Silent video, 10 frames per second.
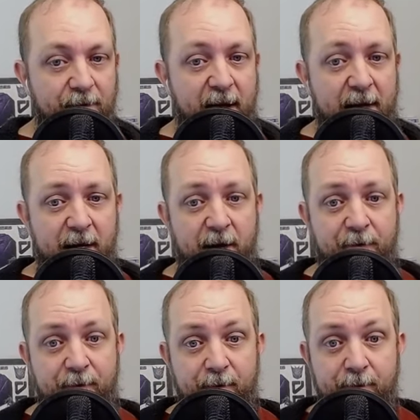then
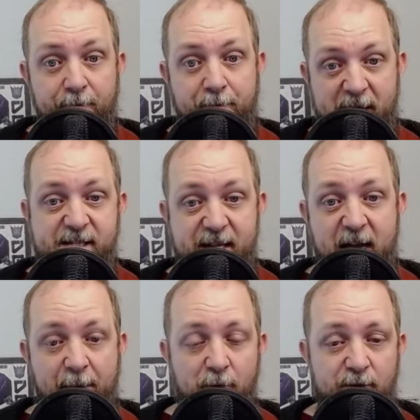if PC
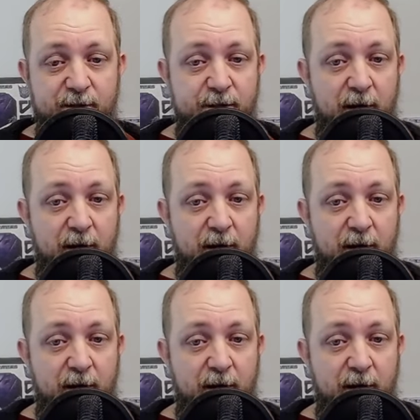gamers